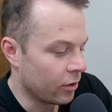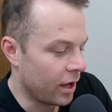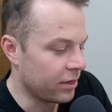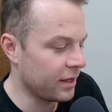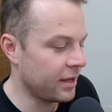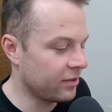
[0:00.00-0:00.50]
look,
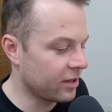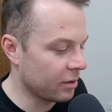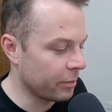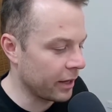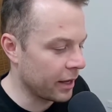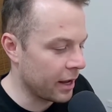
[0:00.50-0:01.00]
I think he's going
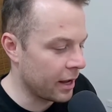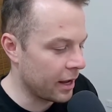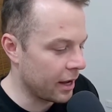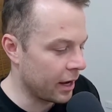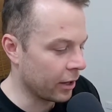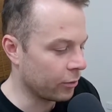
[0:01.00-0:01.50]
to be a
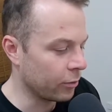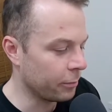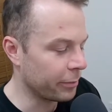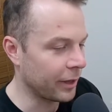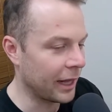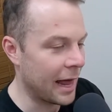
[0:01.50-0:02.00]

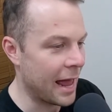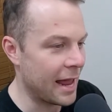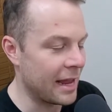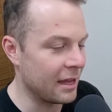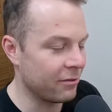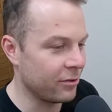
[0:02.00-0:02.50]
good
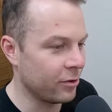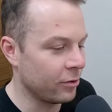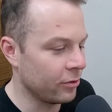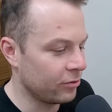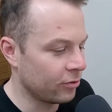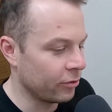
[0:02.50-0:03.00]
play if
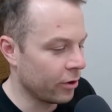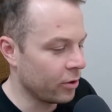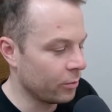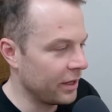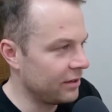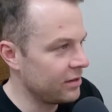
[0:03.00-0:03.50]
you do
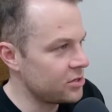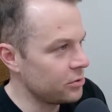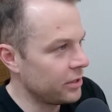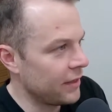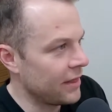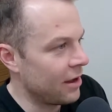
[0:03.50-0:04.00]
own Witts. He
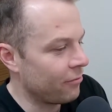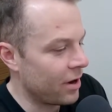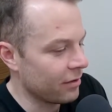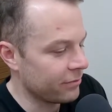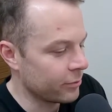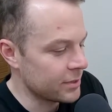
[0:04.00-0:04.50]
should get that
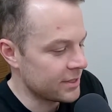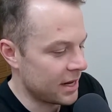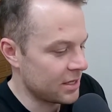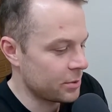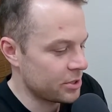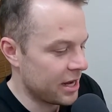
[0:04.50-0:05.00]
ruck forward
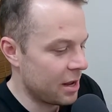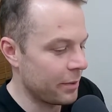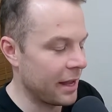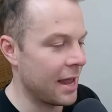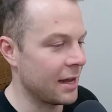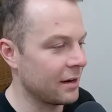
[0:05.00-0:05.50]
status, which can
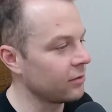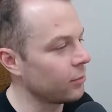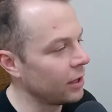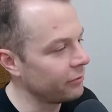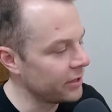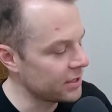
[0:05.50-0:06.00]
be handy as
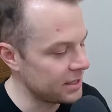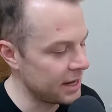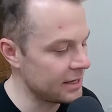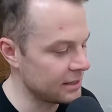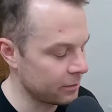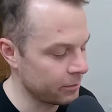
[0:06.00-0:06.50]
well if you just
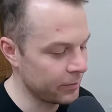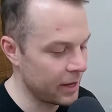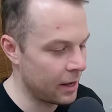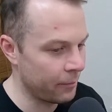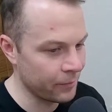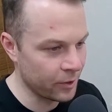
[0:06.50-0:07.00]
need some,
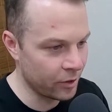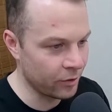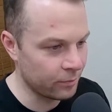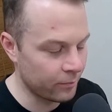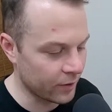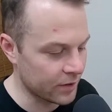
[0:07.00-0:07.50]

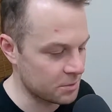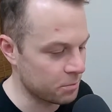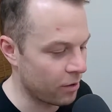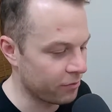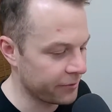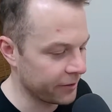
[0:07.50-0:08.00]

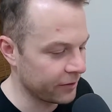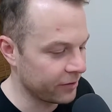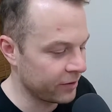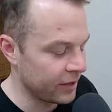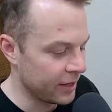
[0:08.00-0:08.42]
spot fillers